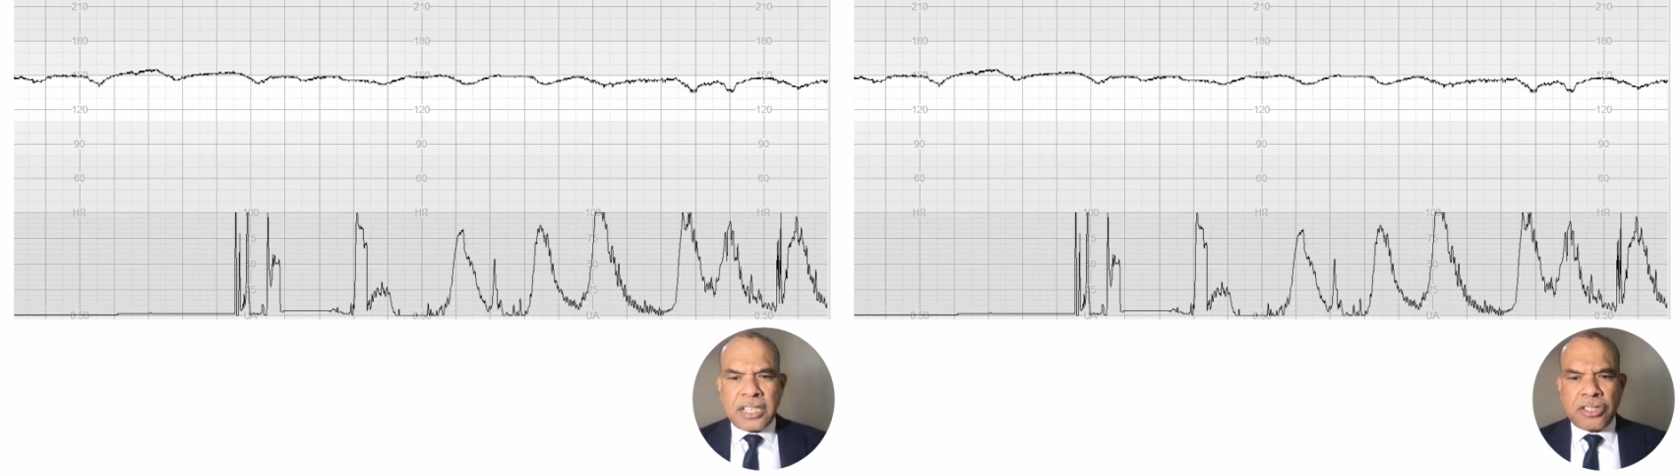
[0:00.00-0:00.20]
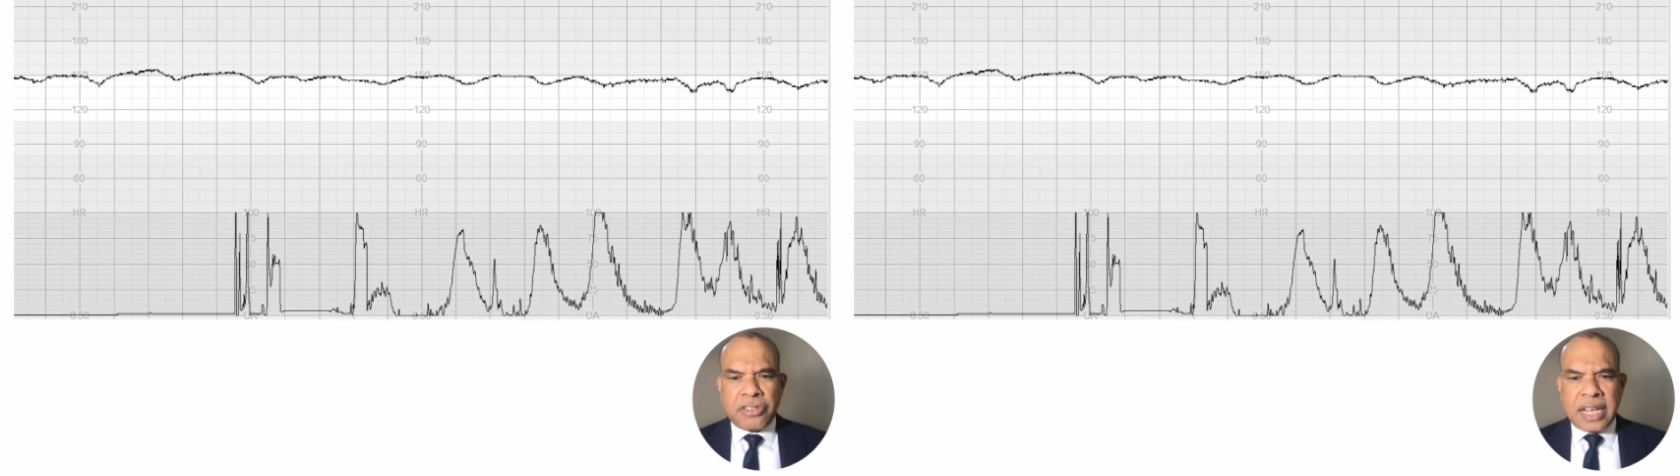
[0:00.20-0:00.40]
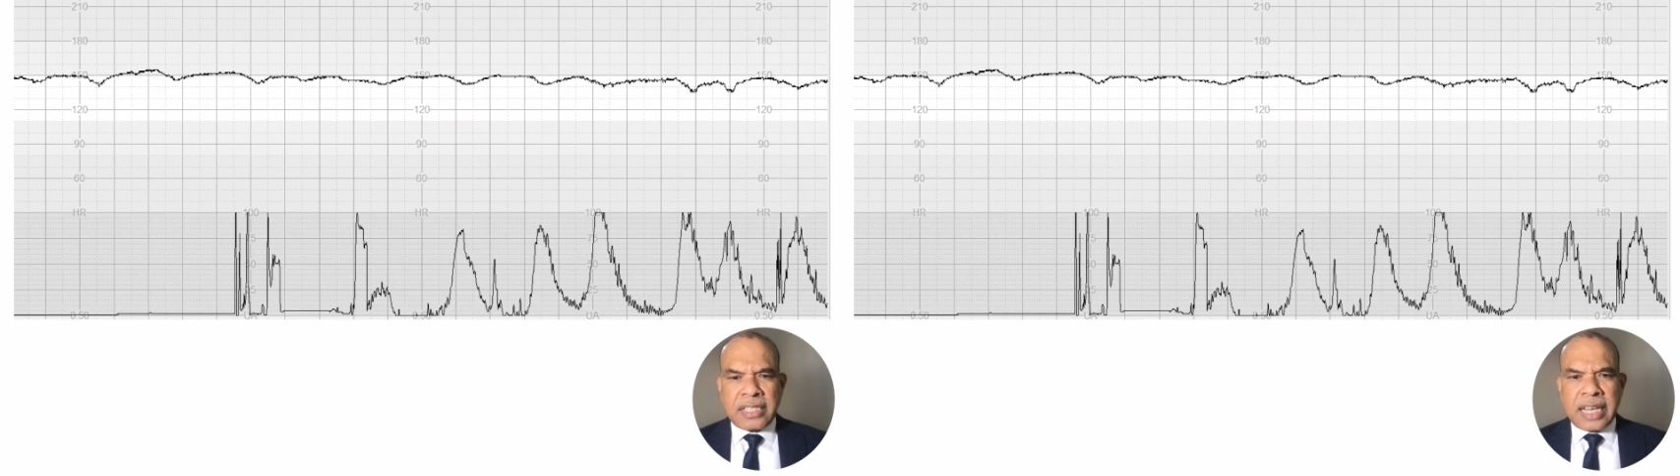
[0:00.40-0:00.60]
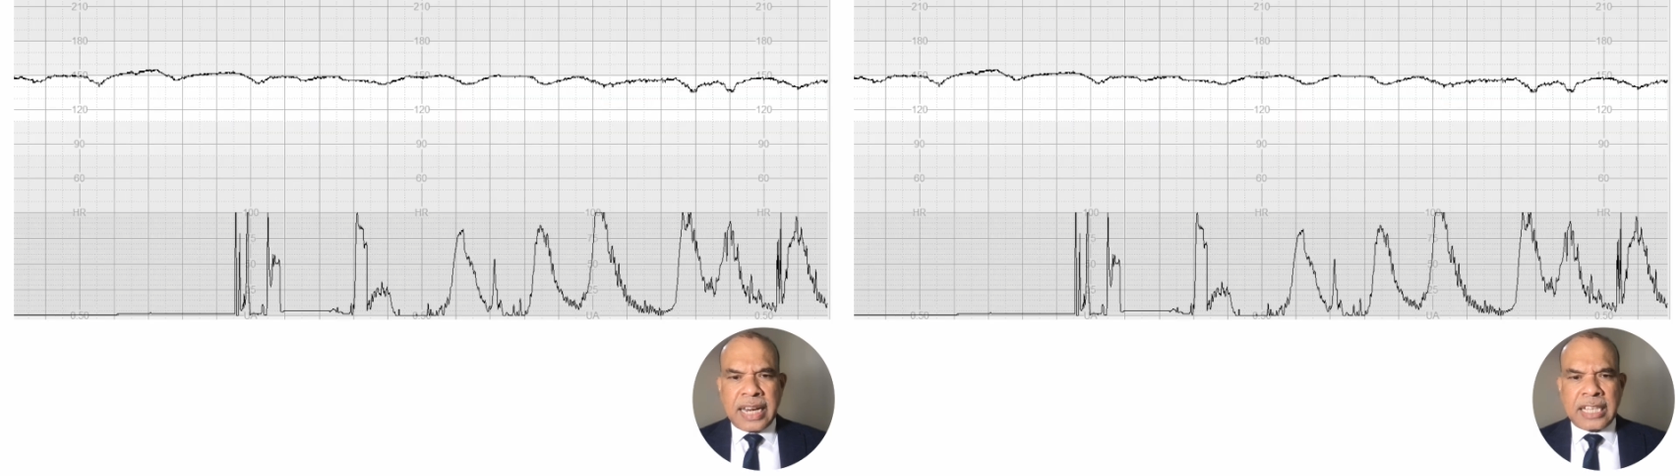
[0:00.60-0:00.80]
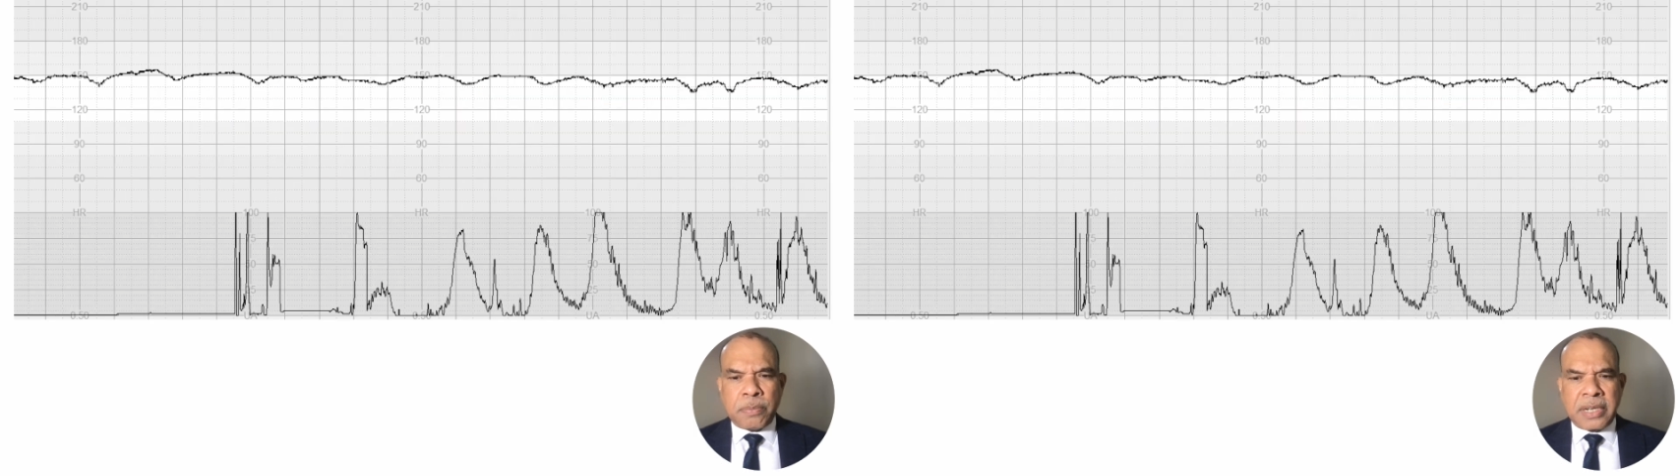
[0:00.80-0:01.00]
stress and
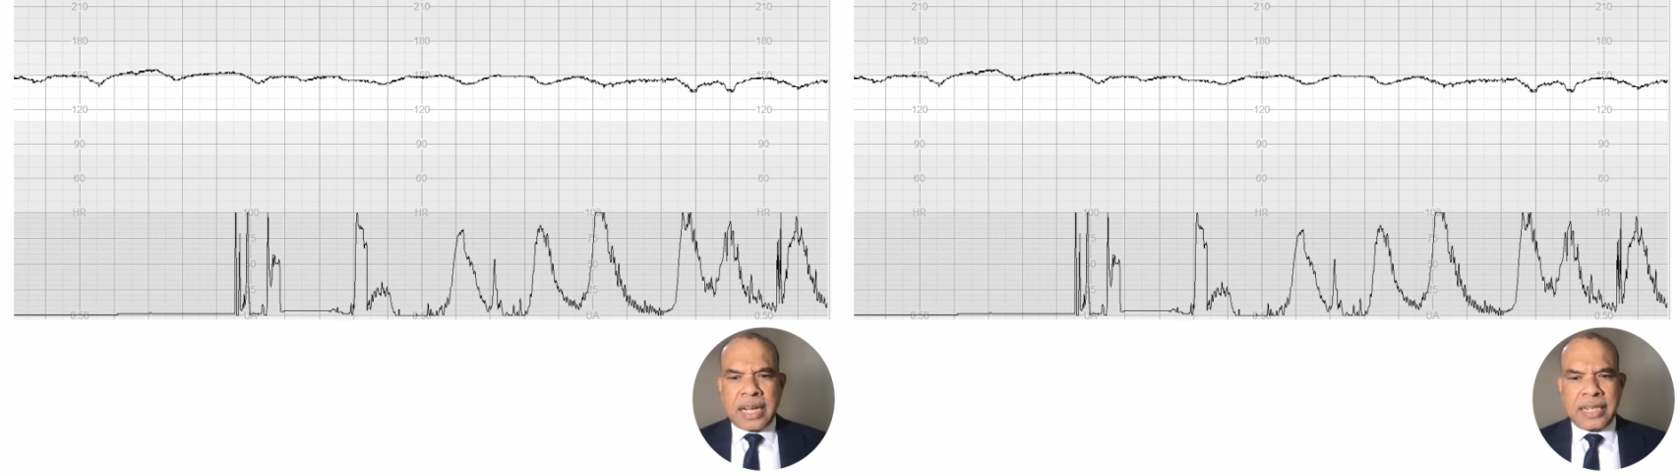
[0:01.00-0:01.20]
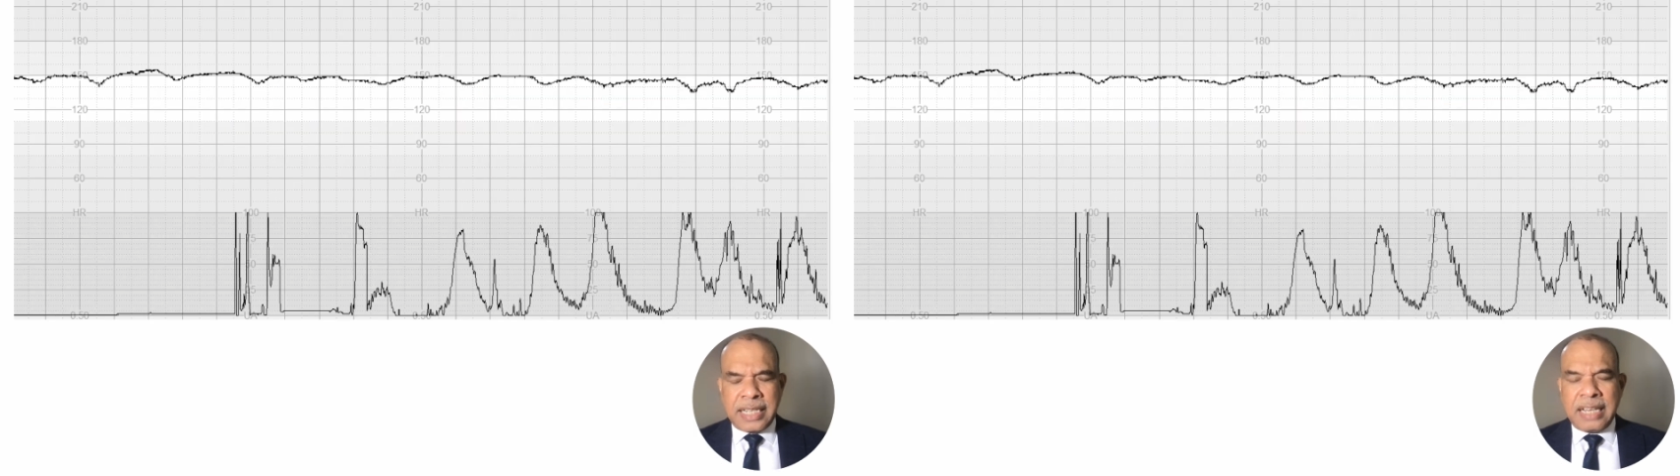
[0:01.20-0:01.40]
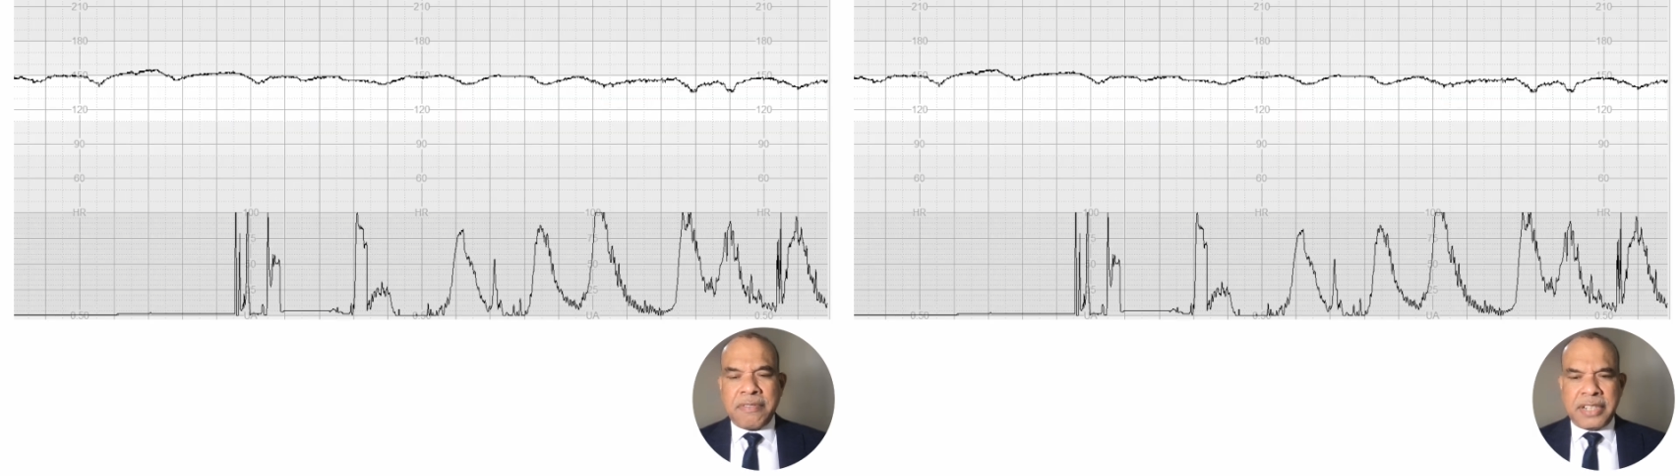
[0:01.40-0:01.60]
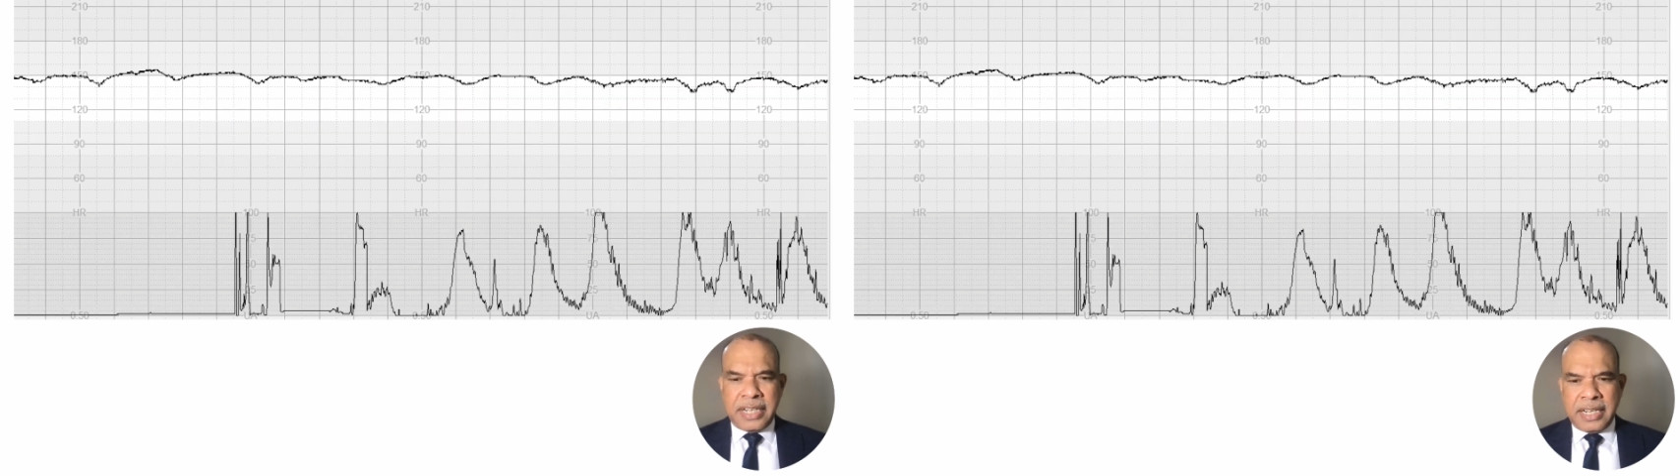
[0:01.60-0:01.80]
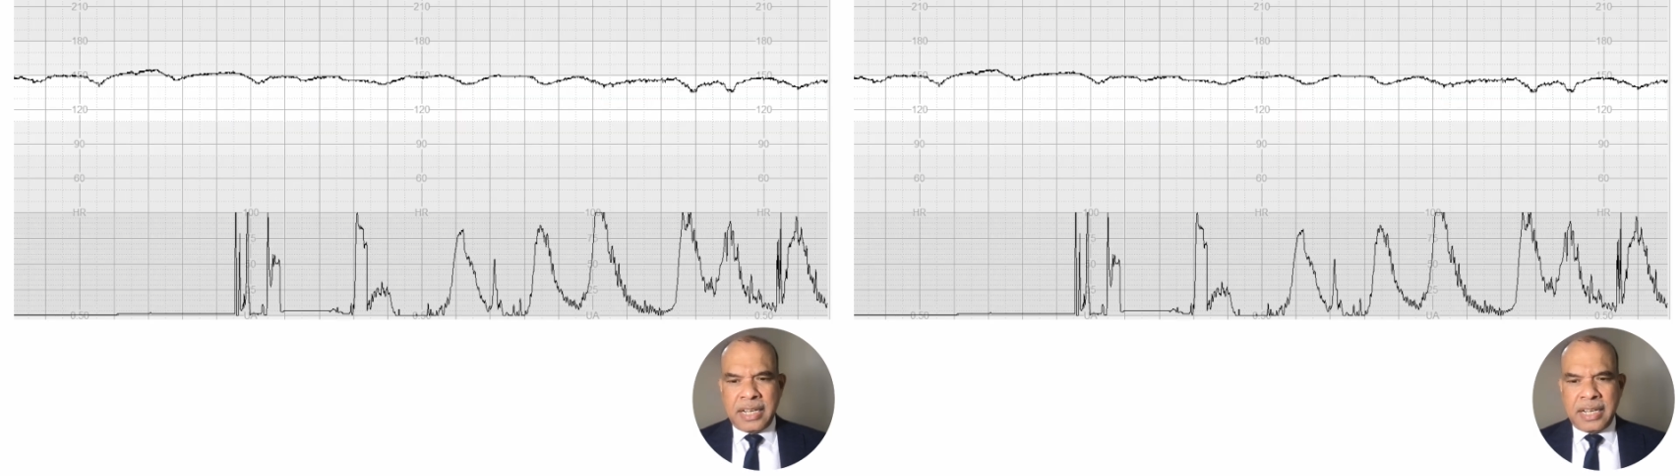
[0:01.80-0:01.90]
expedite delivery.